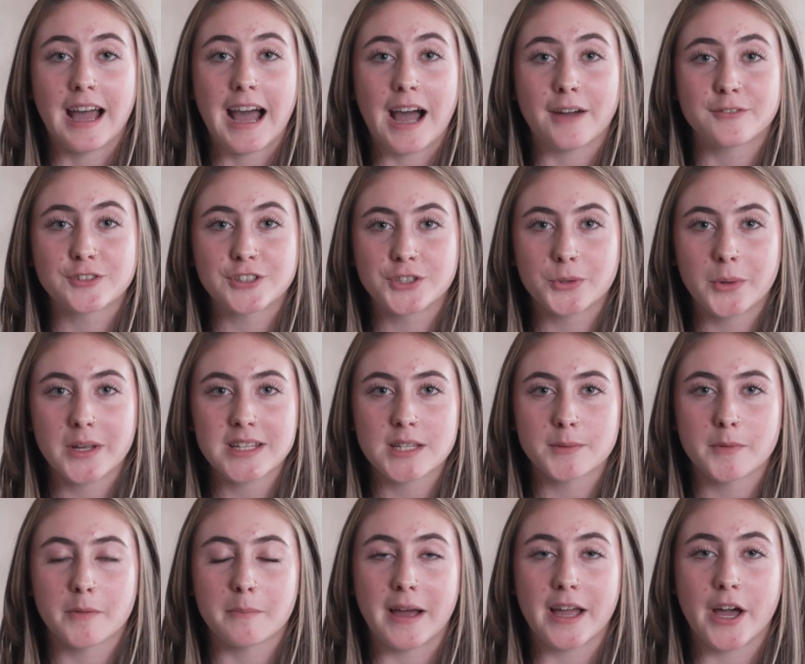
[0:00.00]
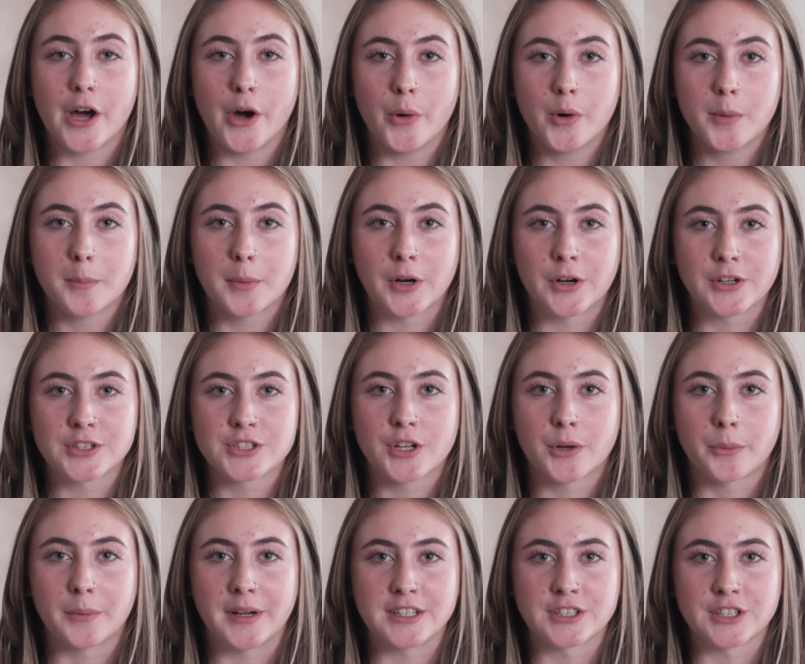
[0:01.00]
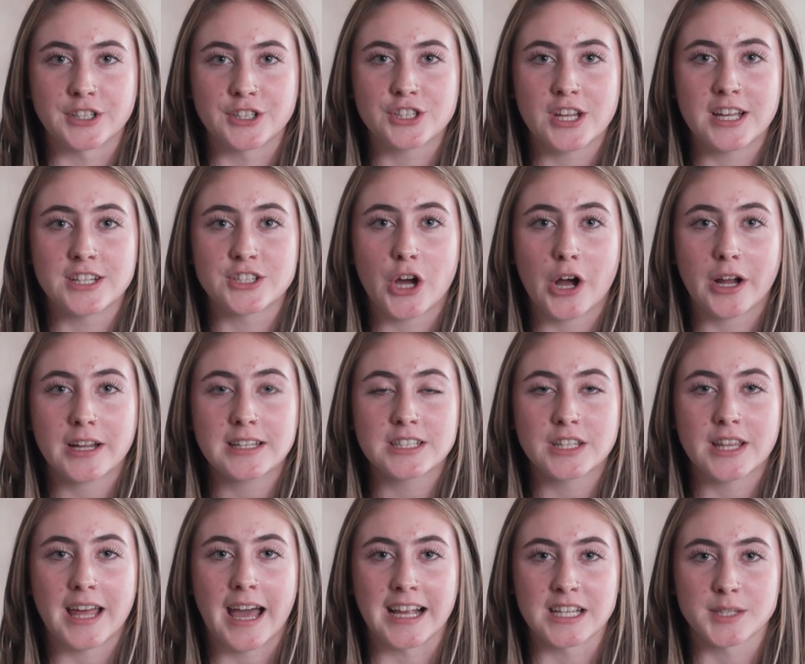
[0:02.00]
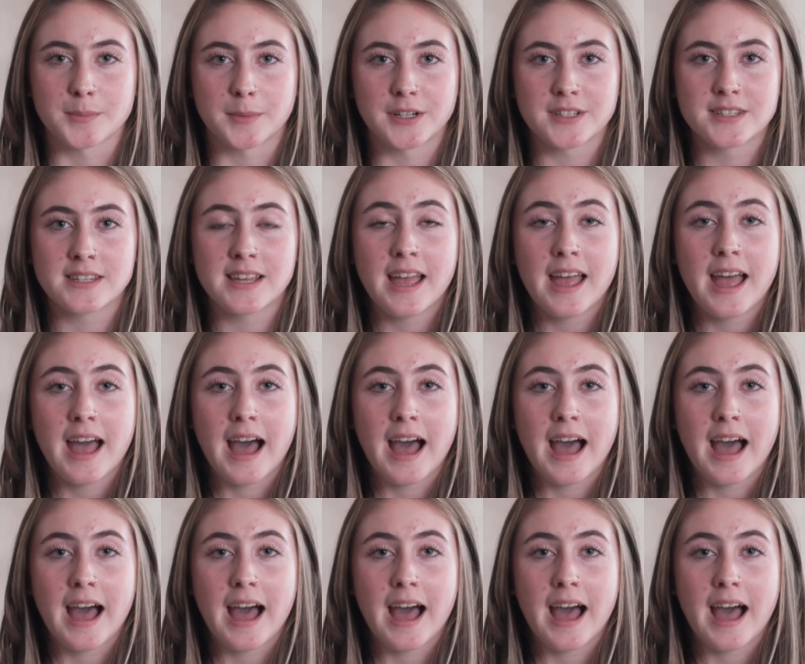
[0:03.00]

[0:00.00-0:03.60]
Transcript: After doing some of my own personal research and talking to the experts,